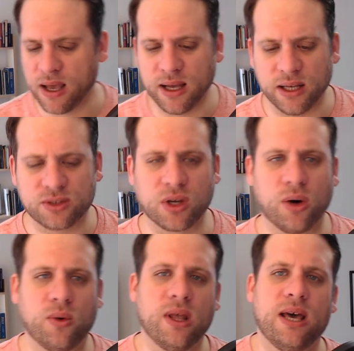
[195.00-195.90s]

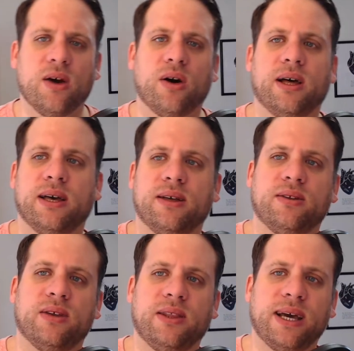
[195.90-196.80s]
So
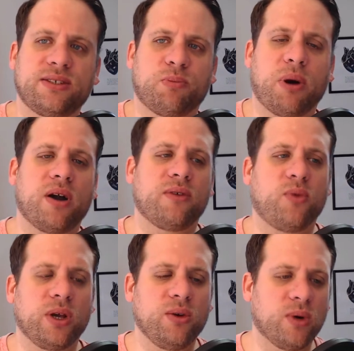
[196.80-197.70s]
that's part of
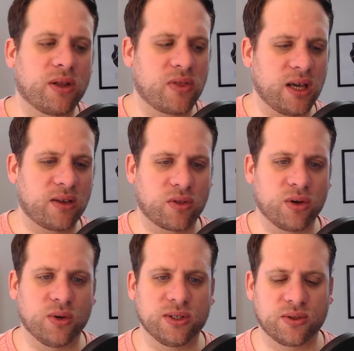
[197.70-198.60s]
what you want to think
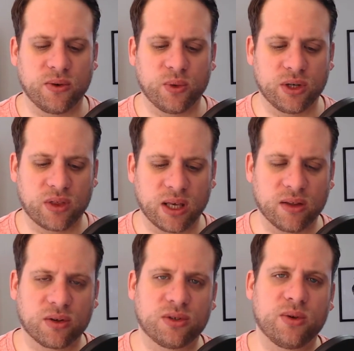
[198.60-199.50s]
through is when you're
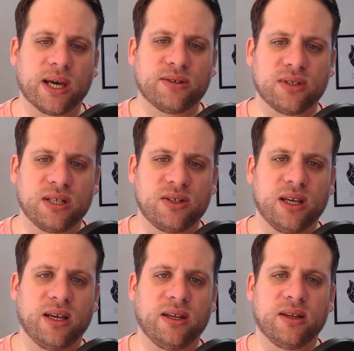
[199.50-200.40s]
thinking through
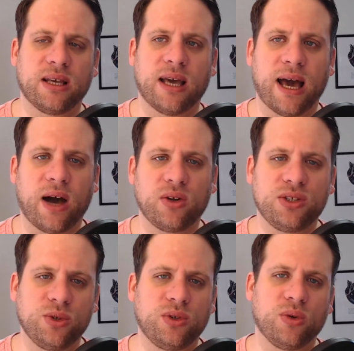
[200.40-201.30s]
2018, how
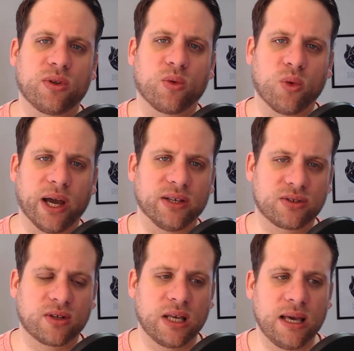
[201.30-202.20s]
did you do with
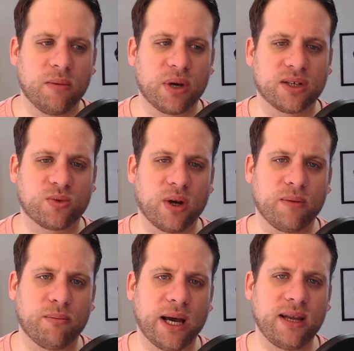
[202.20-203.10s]
rest? Because what
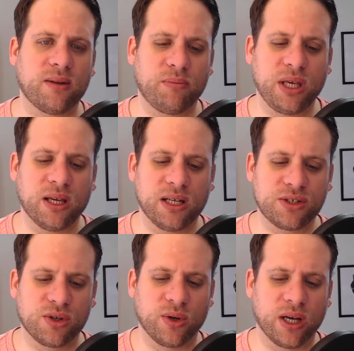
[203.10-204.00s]
might be an
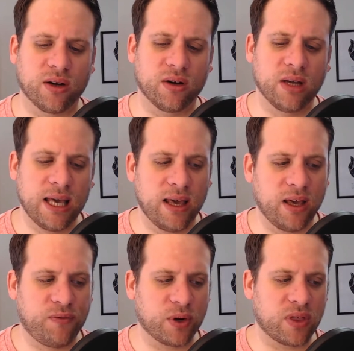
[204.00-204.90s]
issue here,
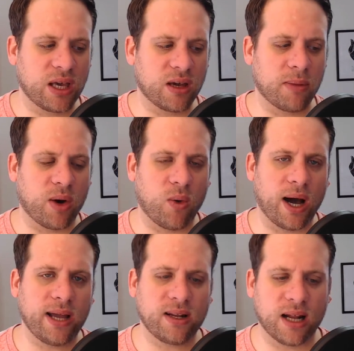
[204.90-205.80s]
if you're thinking about
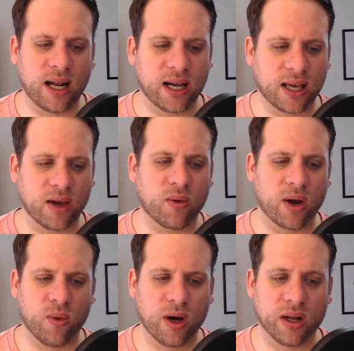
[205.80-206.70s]
why did I not get where
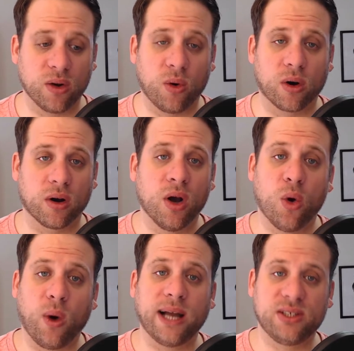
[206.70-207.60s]
I wanted, or
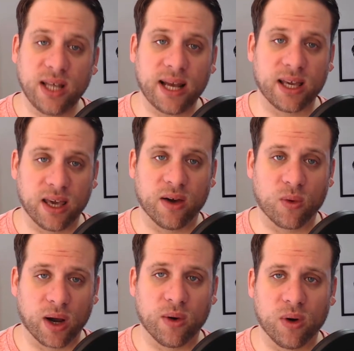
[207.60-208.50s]
why did I get
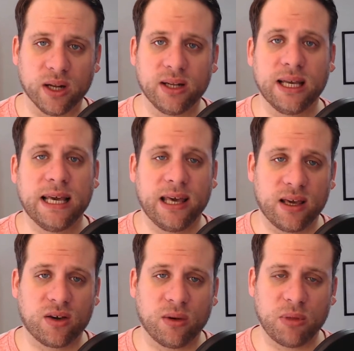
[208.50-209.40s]
where I wanted,
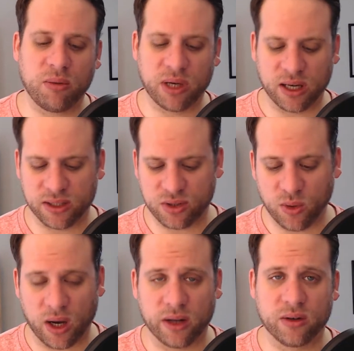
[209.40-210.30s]
it could be because
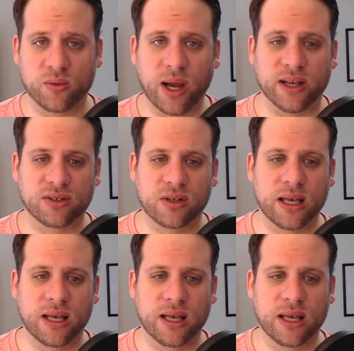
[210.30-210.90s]
you honored rest.